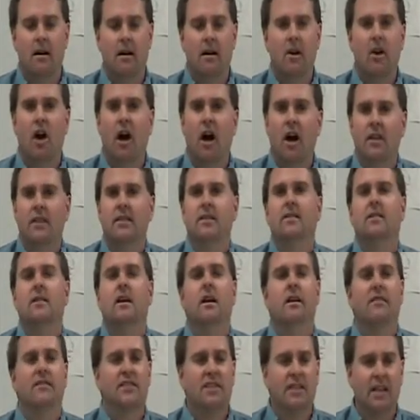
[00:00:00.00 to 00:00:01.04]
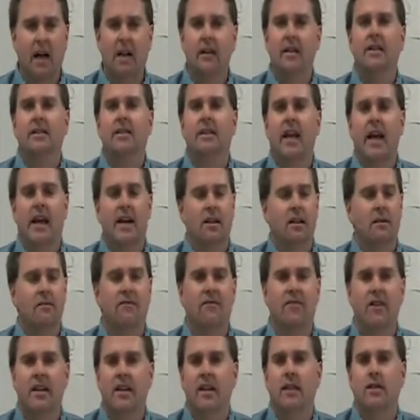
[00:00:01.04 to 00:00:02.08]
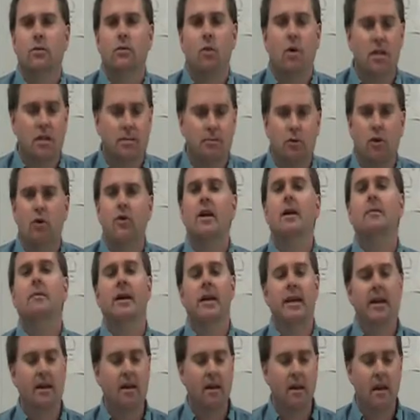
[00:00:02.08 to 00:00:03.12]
costs of solid tantalum fittings was prohibited.